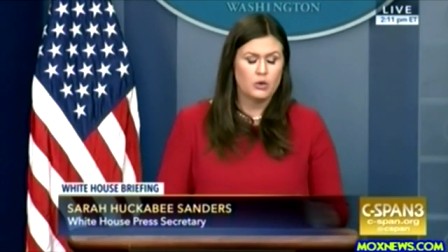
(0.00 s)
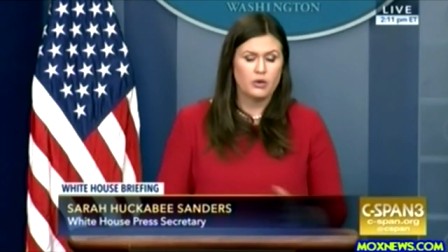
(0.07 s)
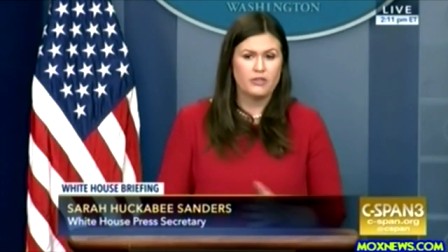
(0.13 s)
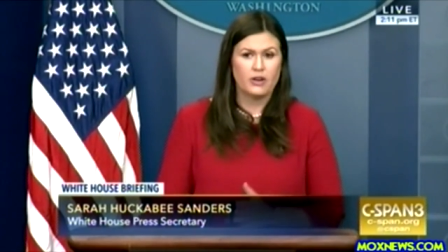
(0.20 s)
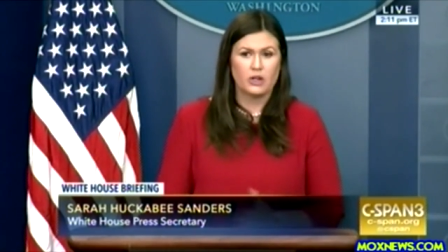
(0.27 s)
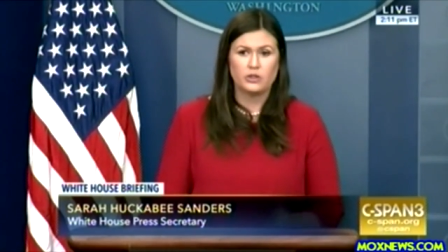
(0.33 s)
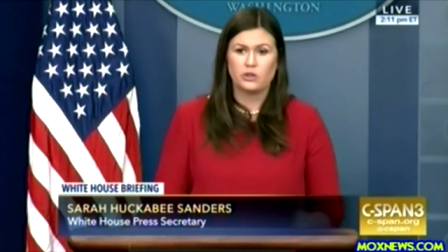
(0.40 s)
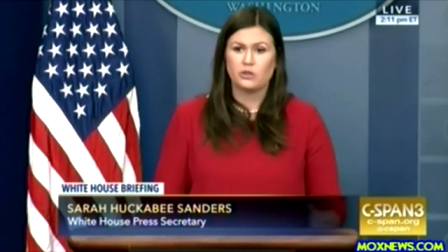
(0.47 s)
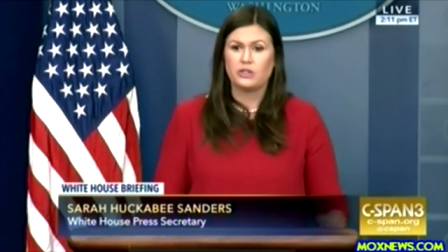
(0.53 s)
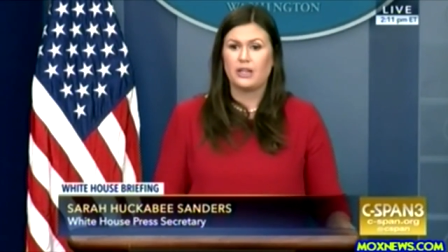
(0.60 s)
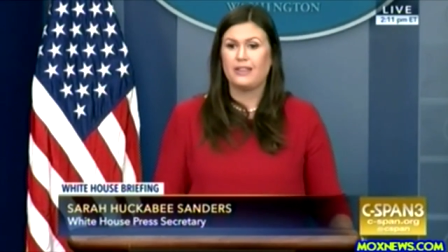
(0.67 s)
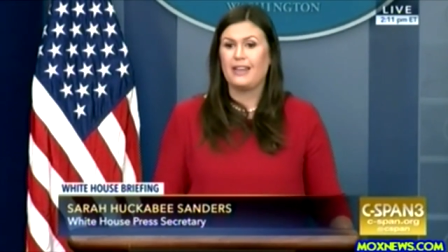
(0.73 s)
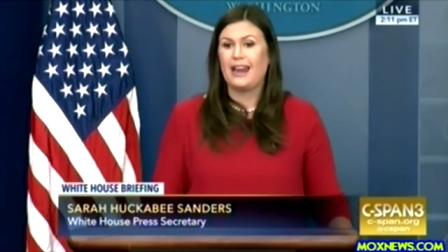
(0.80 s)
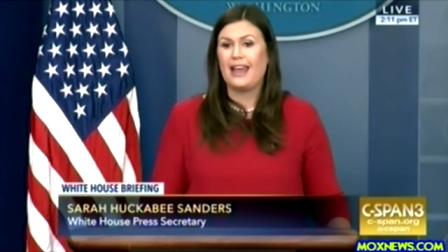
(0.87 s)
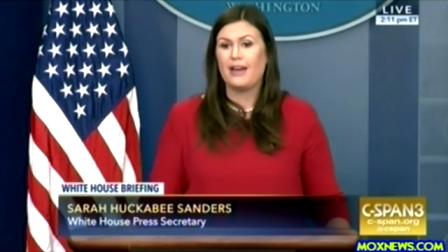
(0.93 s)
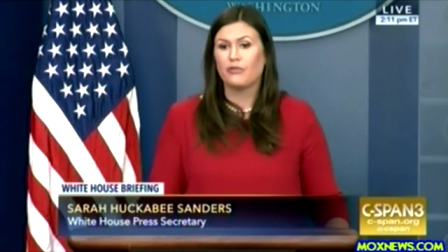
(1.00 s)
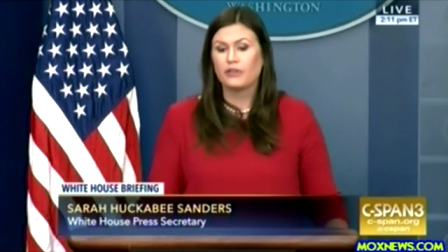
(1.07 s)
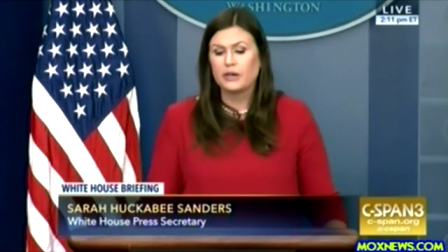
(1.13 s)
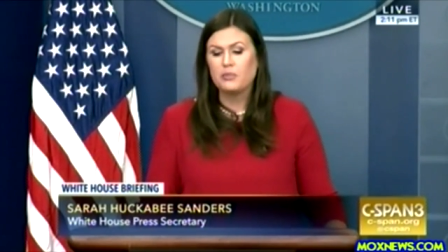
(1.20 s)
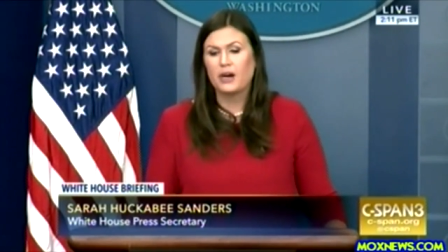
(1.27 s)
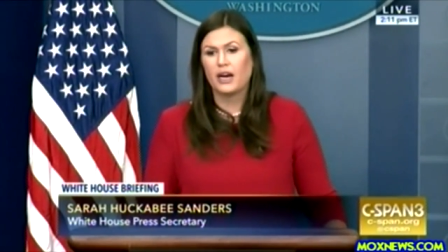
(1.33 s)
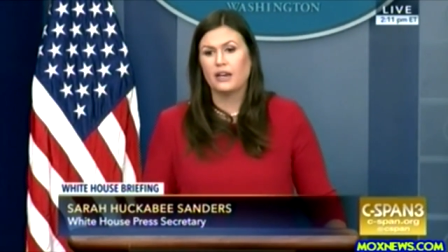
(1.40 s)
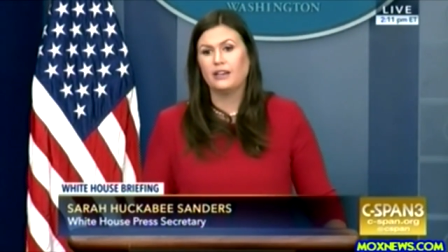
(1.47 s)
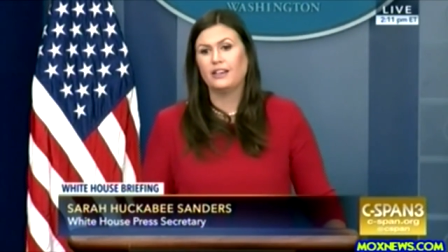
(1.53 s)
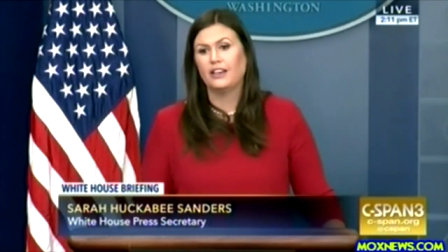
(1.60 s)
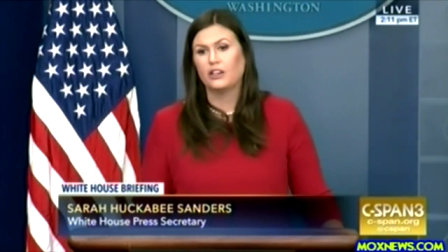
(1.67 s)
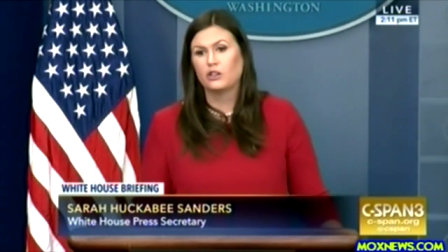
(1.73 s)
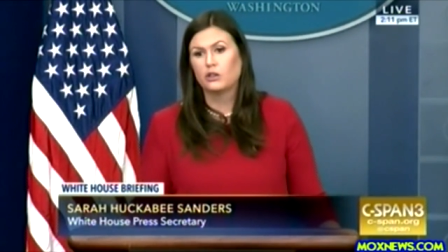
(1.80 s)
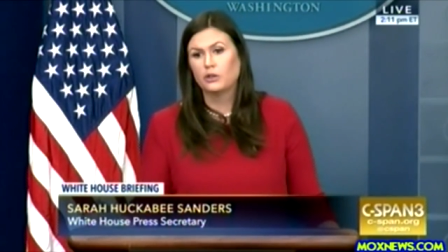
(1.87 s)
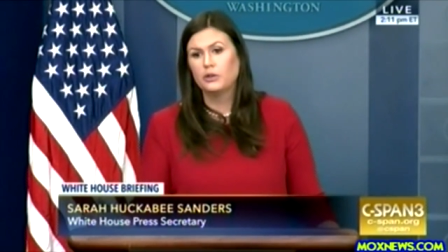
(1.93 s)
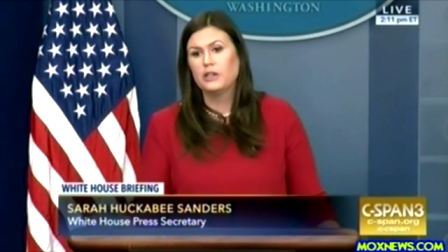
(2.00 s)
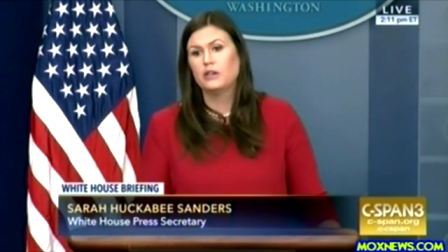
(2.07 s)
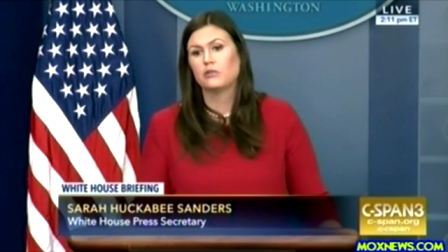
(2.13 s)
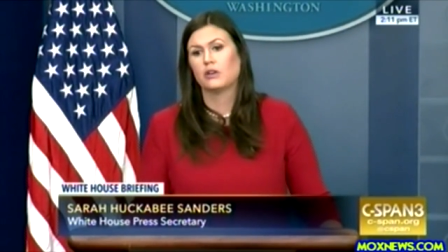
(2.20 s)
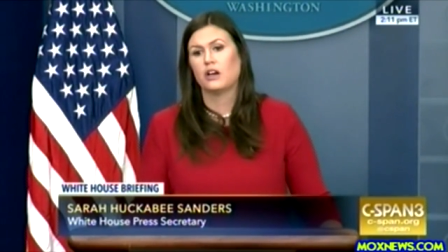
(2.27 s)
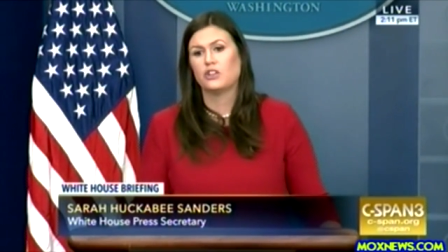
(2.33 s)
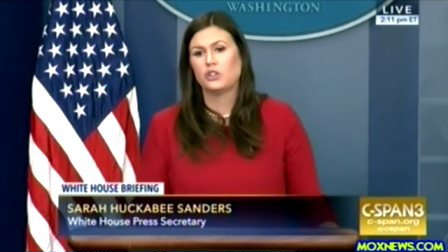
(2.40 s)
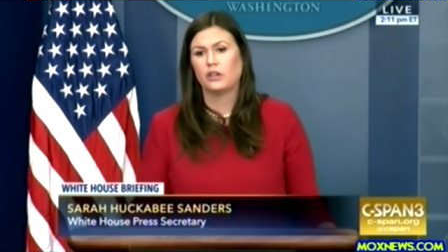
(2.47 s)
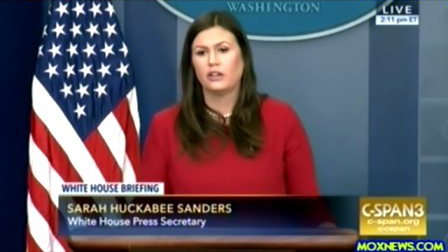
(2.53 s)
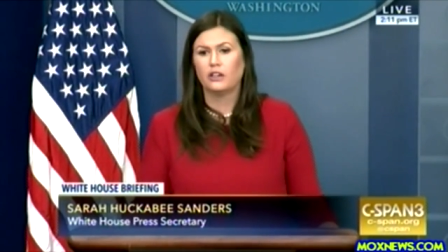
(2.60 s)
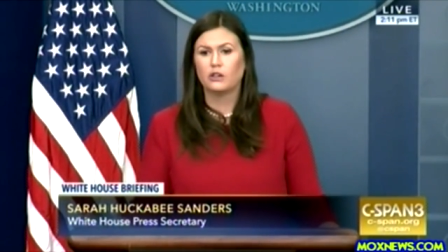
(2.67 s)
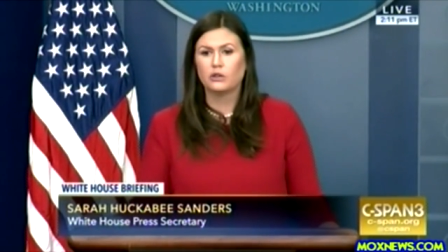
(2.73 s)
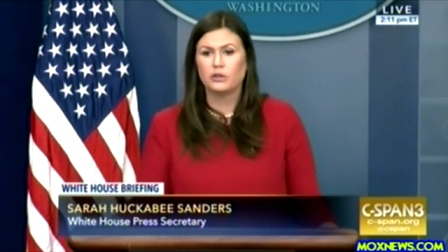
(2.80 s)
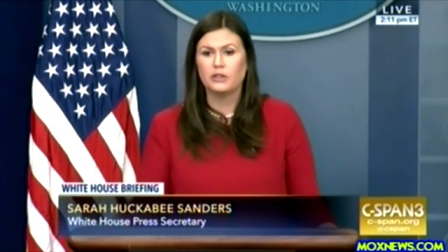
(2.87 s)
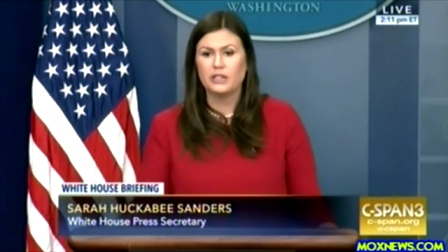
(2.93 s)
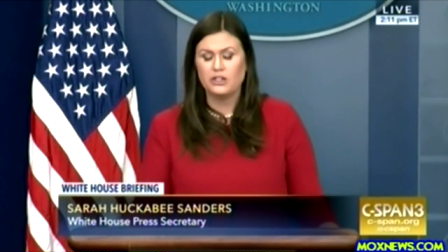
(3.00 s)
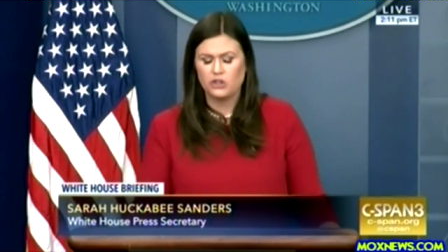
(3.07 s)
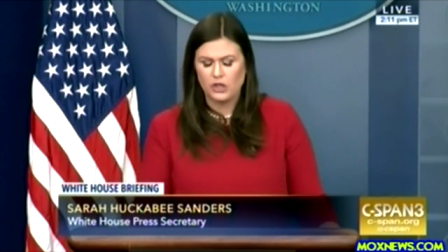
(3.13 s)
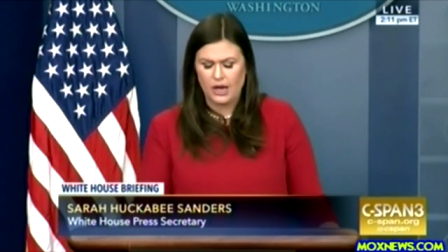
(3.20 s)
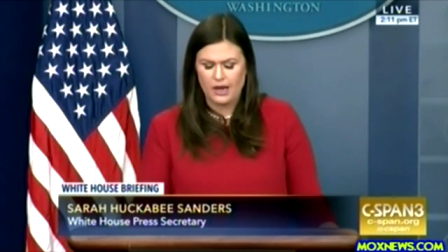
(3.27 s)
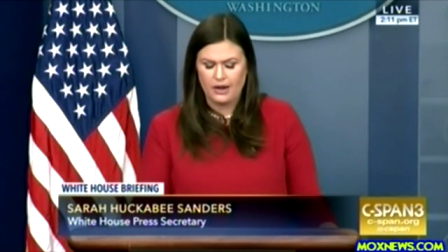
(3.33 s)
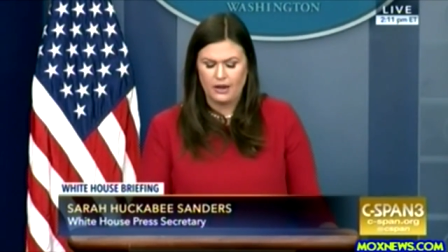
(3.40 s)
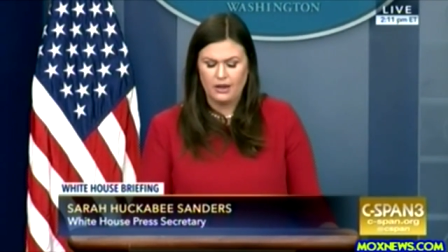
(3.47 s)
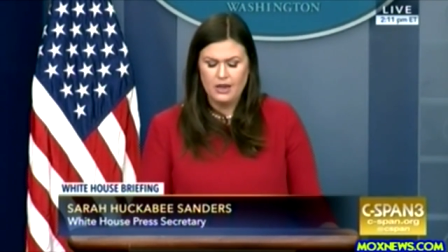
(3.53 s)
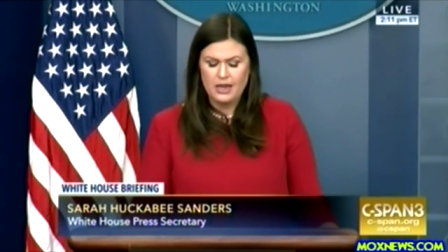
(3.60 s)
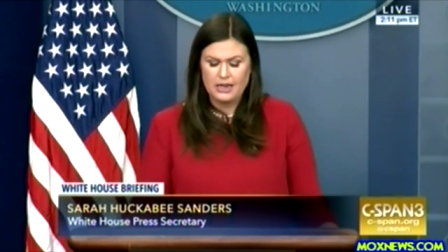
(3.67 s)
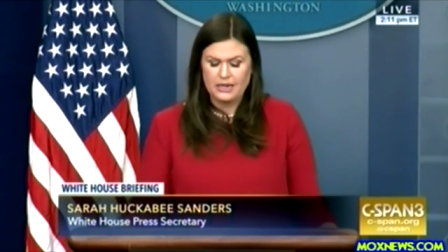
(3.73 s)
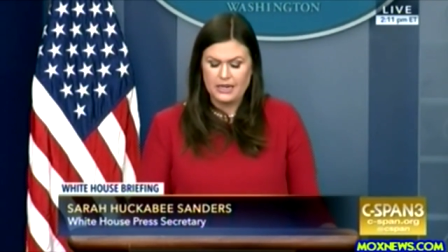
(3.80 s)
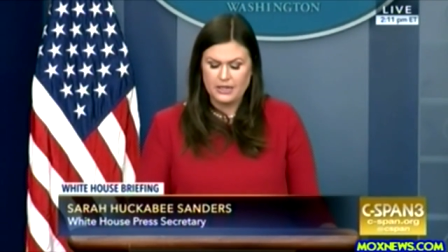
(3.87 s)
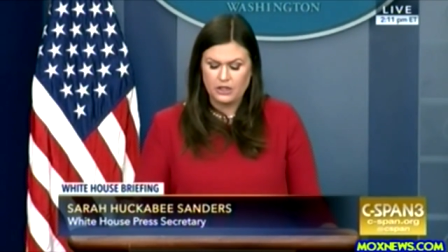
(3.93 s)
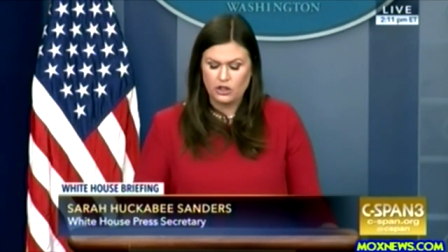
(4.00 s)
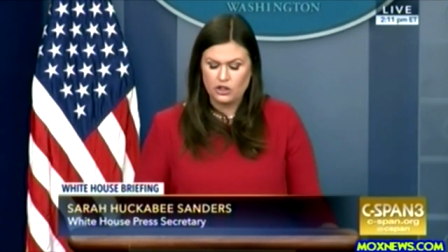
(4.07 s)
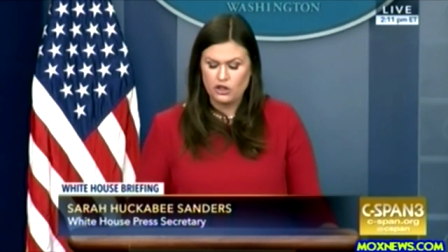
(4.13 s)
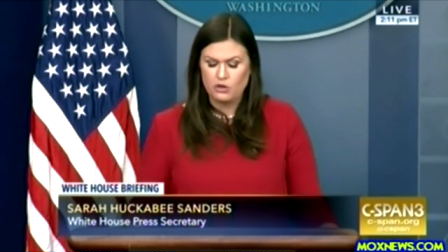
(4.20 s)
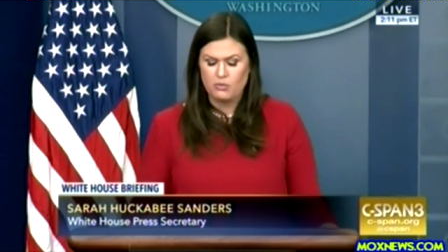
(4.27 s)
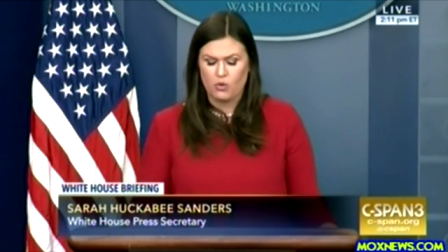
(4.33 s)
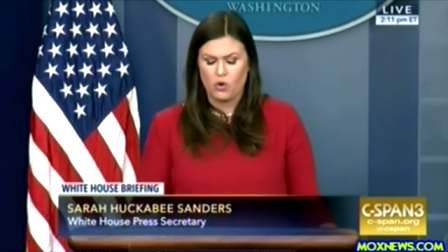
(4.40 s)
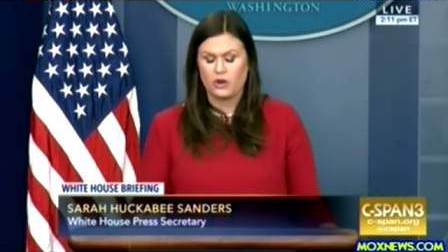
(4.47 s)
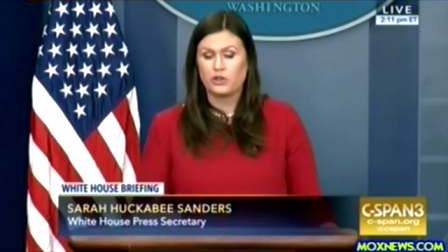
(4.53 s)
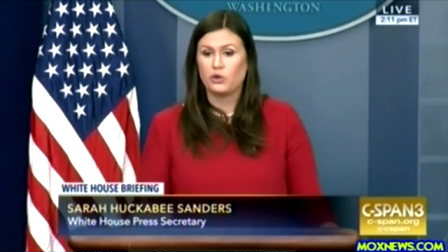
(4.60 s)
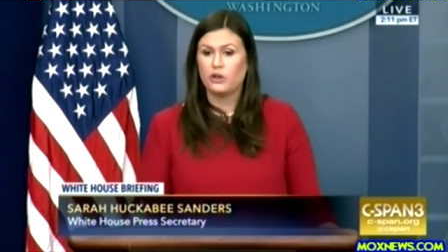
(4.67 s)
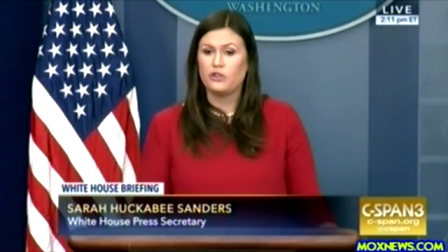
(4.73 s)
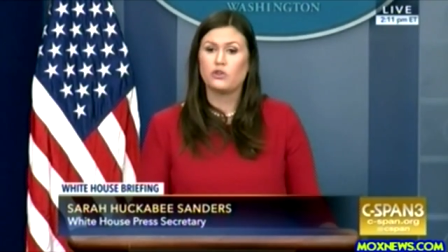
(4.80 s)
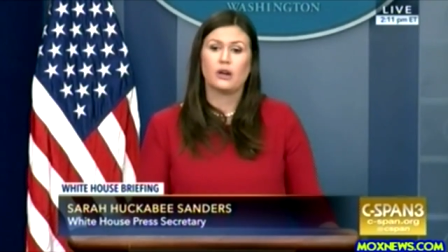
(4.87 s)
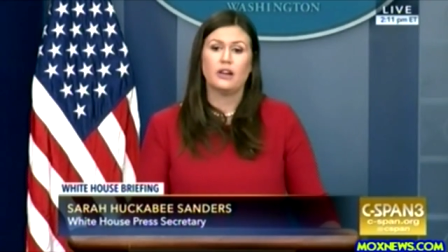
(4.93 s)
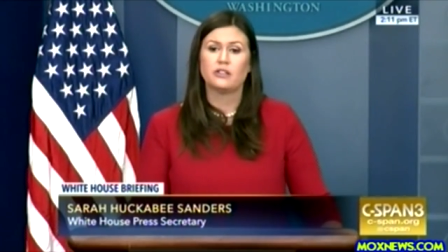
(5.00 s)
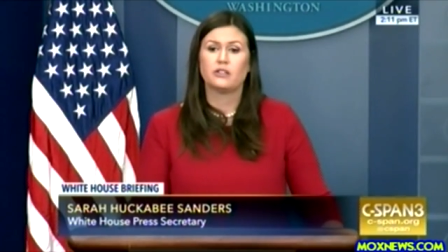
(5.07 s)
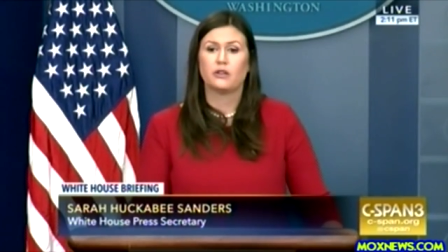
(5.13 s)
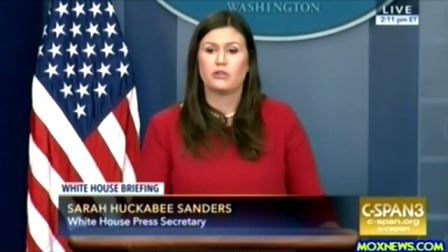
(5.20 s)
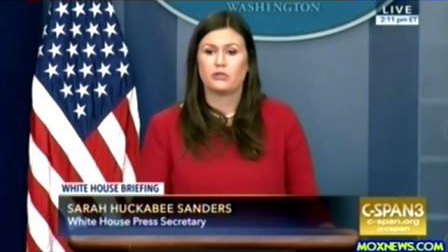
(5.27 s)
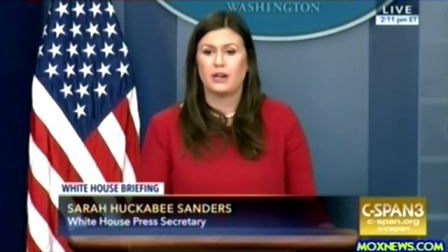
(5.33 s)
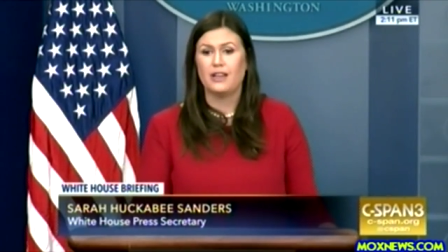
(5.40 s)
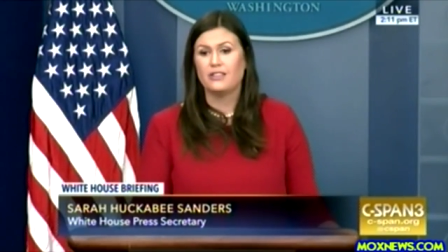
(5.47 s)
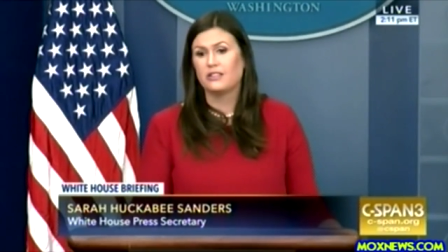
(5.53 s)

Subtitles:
We've also said that everybody, including Russia, including China, need to do more to address the threat.